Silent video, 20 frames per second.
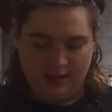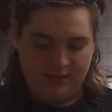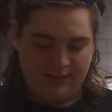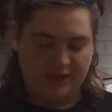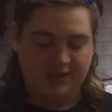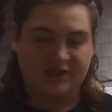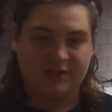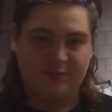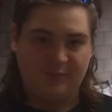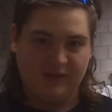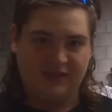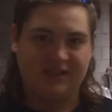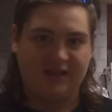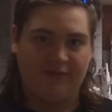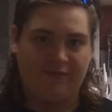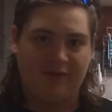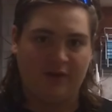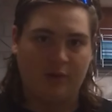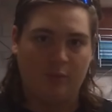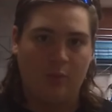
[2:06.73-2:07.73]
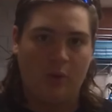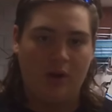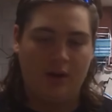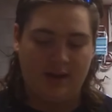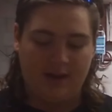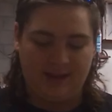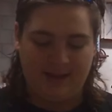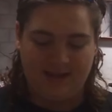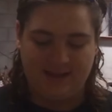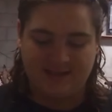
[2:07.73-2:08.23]
This specific
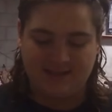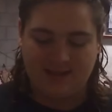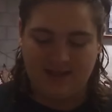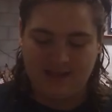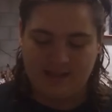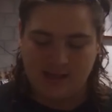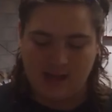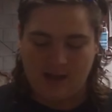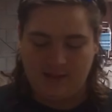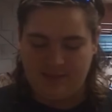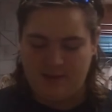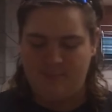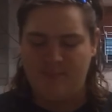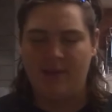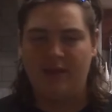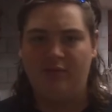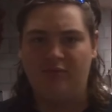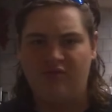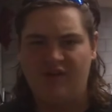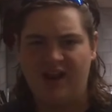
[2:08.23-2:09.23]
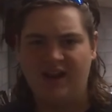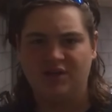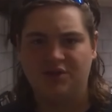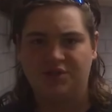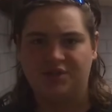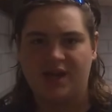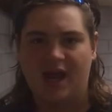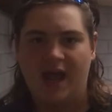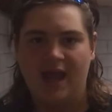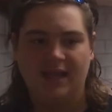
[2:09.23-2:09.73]
one is the
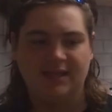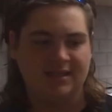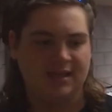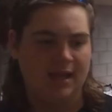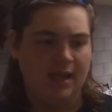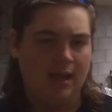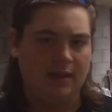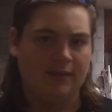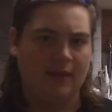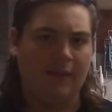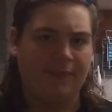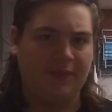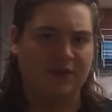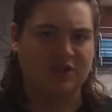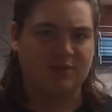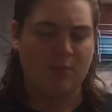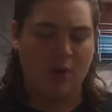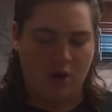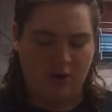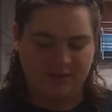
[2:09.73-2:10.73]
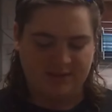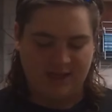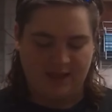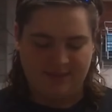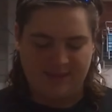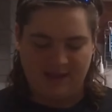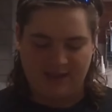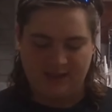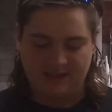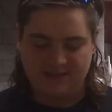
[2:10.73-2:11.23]
mid-range size, not the smallest. I
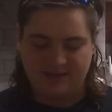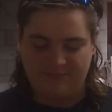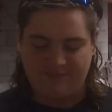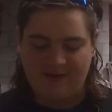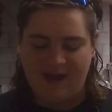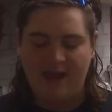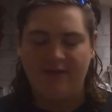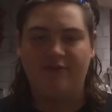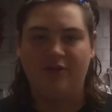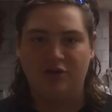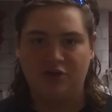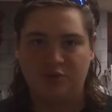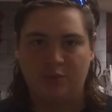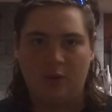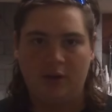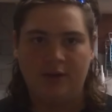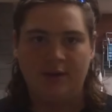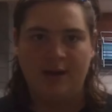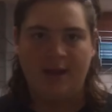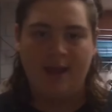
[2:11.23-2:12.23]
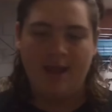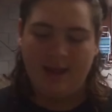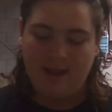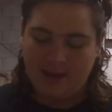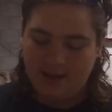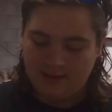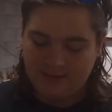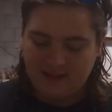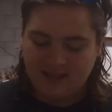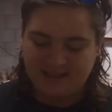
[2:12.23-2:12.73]
think it's a 5-inch one.
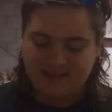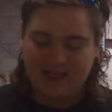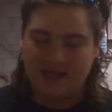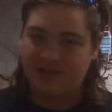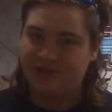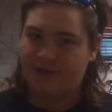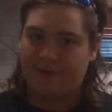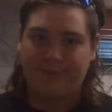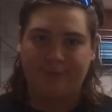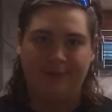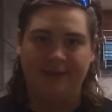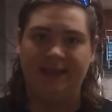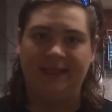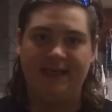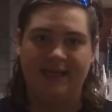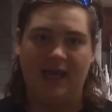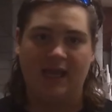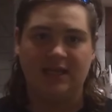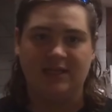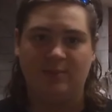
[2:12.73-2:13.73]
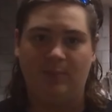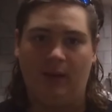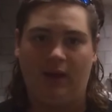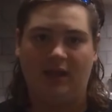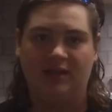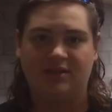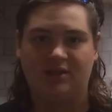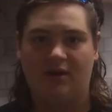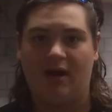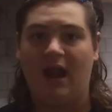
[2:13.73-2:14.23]
These things are really nice
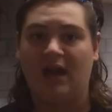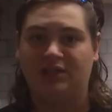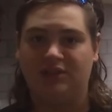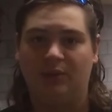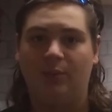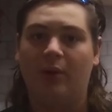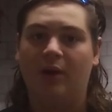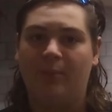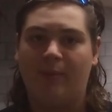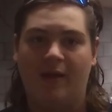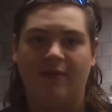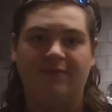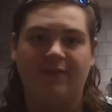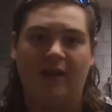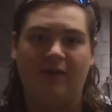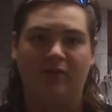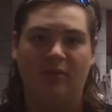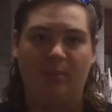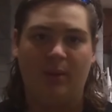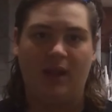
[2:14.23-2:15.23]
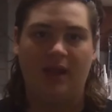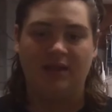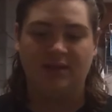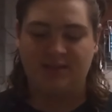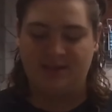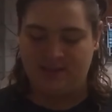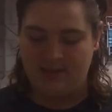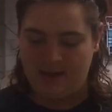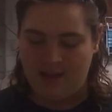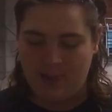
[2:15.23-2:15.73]
baits. They're actually one of my favorite
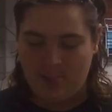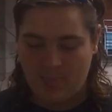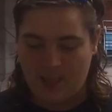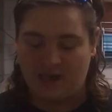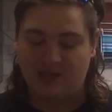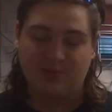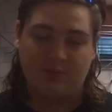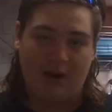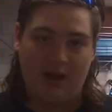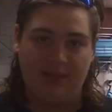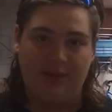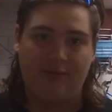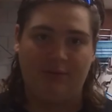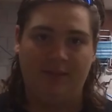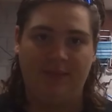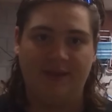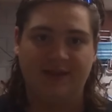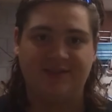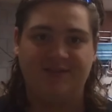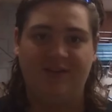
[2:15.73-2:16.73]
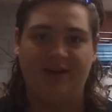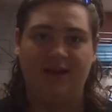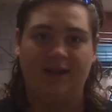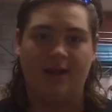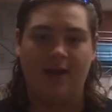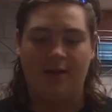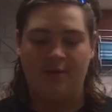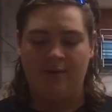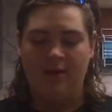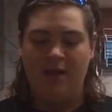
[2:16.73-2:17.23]
baits. That's why they're in this
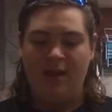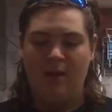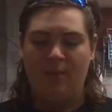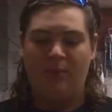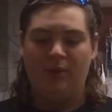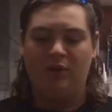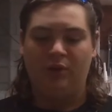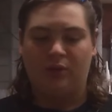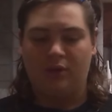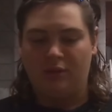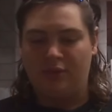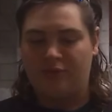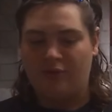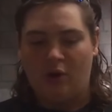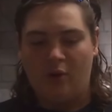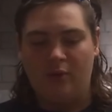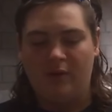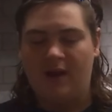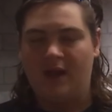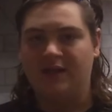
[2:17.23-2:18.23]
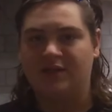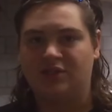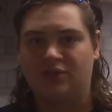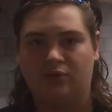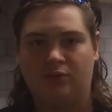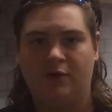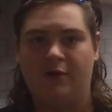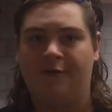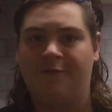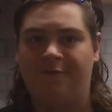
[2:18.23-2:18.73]
video. But you can throw a nice
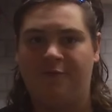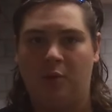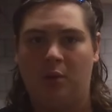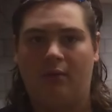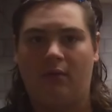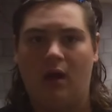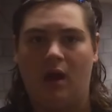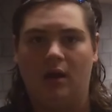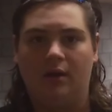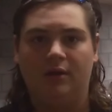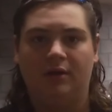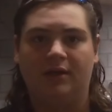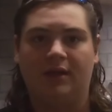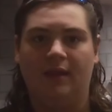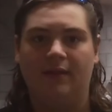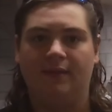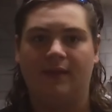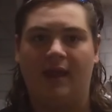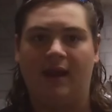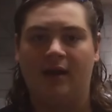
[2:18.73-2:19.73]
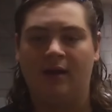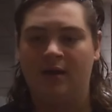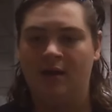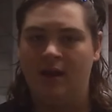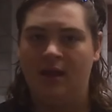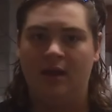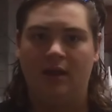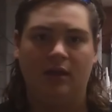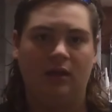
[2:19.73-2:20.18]
3 or 4-aught hook in there,